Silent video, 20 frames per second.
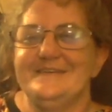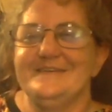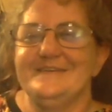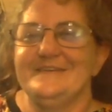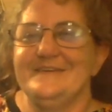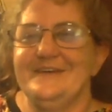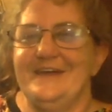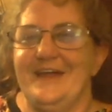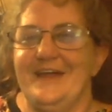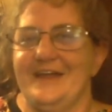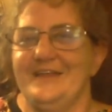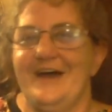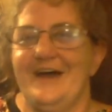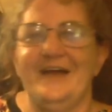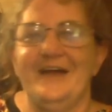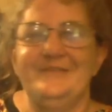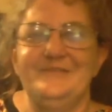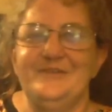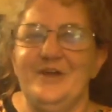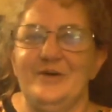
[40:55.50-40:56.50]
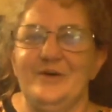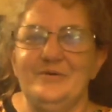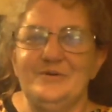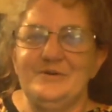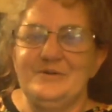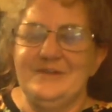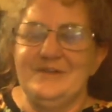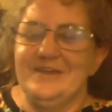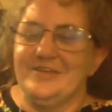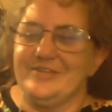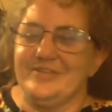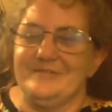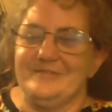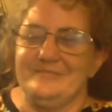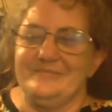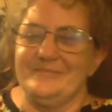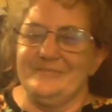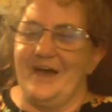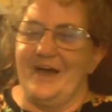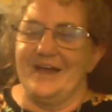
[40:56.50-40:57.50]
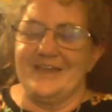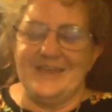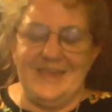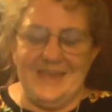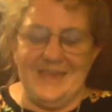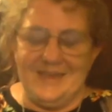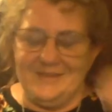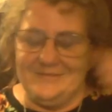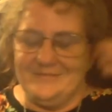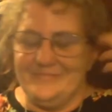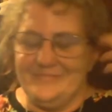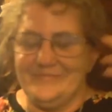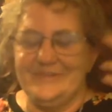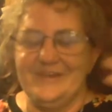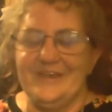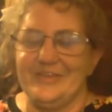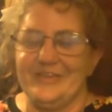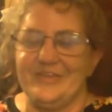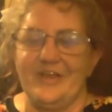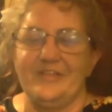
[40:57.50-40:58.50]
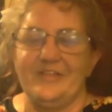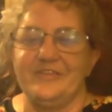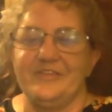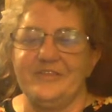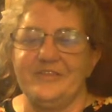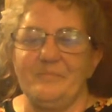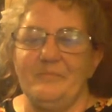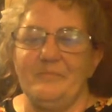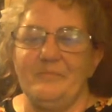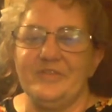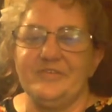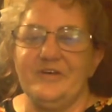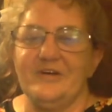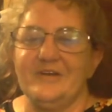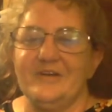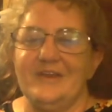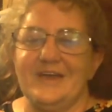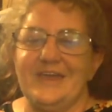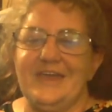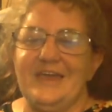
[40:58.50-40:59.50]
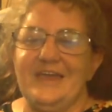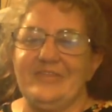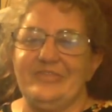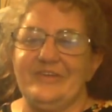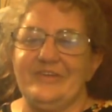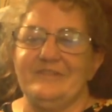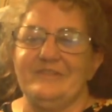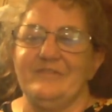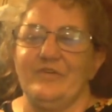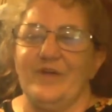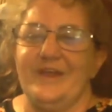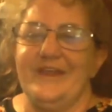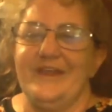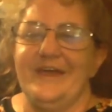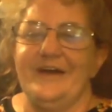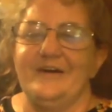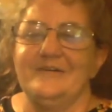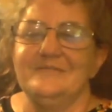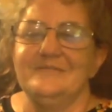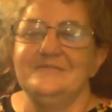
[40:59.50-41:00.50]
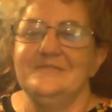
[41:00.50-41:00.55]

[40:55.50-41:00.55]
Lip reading: And I know who it is, and I can't. It's on the tip of my tongue, and I can't think of it right now.